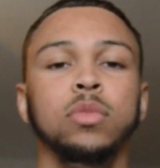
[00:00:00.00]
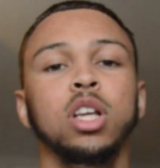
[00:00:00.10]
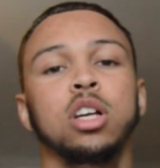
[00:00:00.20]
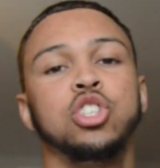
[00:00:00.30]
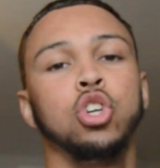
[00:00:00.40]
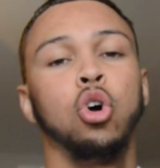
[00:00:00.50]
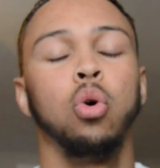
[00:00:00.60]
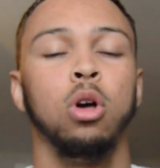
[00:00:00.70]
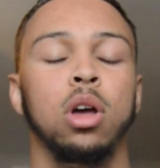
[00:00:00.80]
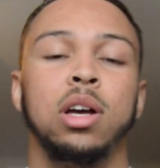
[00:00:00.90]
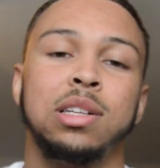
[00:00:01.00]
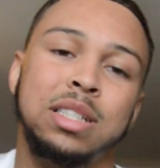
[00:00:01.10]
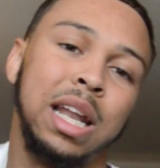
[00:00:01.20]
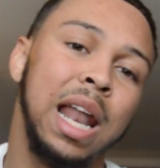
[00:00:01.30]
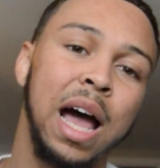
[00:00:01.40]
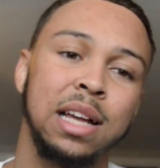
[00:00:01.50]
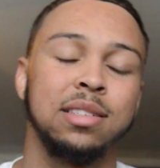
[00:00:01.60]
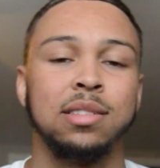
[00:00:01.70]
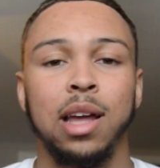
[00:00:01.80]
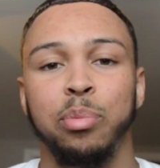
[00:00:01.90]
So the last
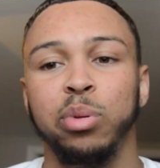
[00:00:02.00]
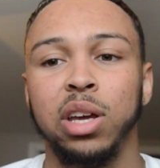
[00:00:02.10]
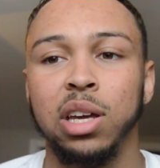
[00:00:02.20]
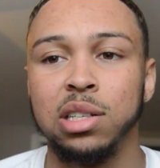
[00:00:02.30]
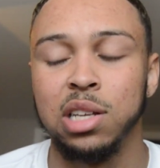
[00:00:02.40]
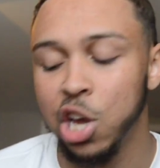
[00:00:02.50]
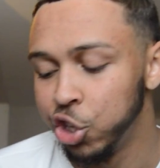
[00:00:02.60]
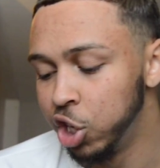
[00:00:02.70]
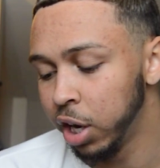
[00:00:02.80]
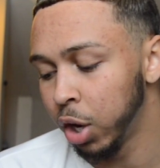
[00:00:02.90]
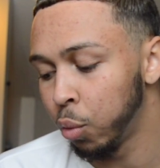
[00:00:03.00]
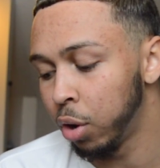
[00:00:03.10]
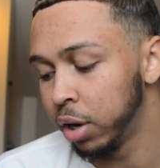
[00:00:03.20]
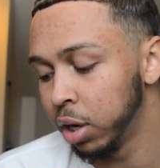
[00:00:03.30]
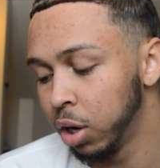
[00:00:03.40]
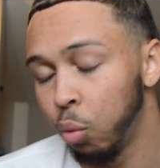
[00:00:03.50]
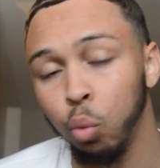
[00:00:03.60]
step is you're going to want to,